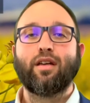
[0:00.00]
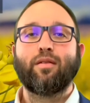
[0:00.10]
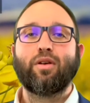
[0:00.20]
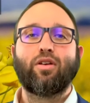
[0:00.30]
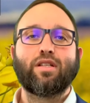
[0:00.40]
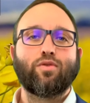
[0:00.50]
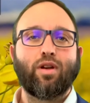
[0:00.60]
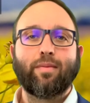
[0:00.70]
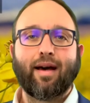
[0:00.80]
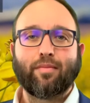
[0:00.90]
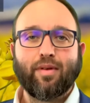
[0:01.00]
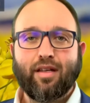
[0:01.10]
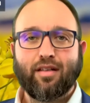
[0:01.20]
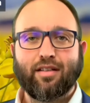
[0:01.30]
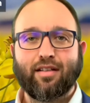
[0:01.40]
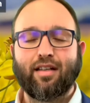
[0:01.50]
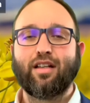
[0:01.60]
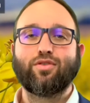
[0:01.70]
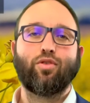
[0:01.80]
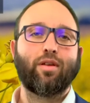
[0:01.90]
because it's all about me and
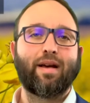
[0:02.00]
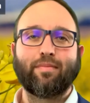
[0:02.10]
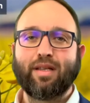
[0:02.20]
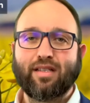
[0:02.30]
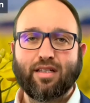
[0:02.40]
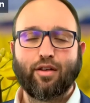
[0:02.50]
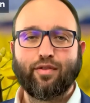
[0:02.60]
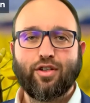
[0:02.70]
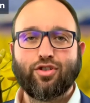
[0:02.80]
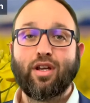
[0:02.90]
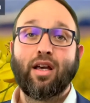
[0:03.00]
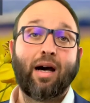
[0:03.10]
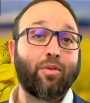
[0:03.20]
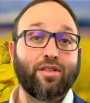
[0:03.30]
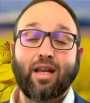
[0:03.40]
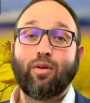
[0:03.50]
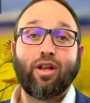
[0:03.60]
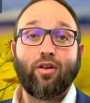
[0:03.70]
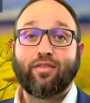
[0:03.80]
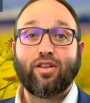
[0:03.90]
it's all about being selfish? I'm not saying we
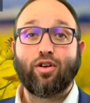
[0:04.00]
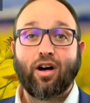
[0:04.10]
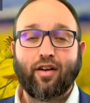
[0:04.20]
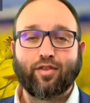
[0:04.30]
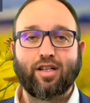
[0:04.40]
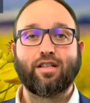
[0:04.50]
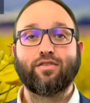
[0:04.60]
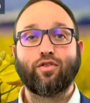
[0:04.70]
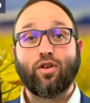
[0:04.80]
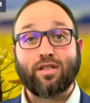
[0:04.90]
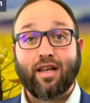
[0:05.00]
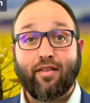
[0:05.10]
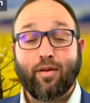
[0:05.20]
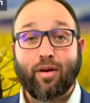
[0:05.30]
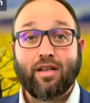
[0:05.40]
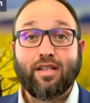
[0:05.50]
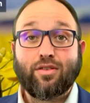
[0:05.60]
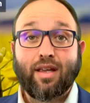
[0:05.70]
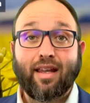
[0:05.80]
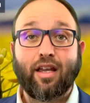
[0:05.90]
don't have to look after ourselves. Of course, everybody needs
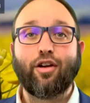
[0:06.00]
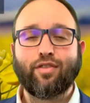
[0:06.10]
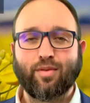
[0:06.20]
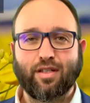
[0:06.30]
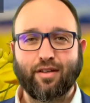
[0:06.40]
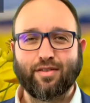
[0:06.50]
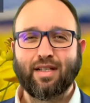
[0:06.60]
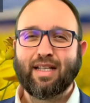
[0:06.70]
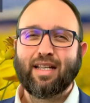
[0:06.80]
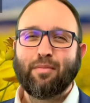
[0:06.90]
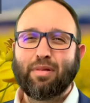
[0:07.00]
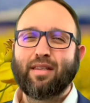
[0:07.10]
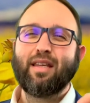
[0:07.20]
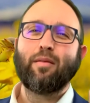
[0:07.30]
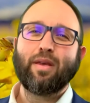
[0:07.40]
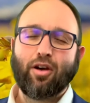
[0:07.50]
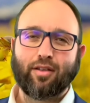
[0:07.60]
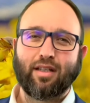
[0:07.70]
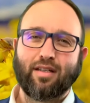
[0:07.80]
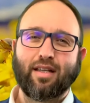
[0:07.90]
to take care of themselves. But think
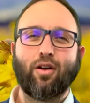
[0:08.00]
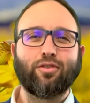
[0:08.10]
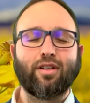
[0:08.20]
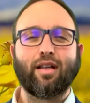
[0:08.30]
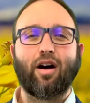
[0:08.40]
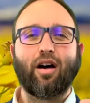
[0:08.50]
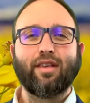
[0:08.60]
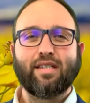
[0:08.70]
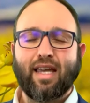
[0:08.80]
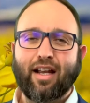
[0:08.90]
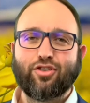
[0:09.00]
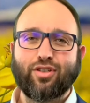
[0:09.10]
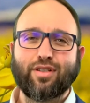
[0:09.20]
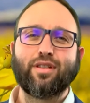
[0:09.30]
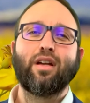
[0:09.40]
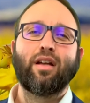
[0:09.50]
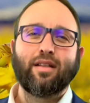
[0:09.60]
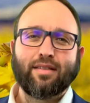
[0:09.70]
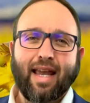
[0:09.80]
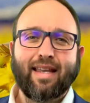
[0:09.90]
beyond it and say, hold on, are these actions
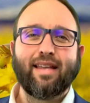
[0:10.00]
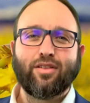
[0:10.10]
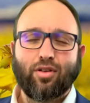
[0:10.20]
taking into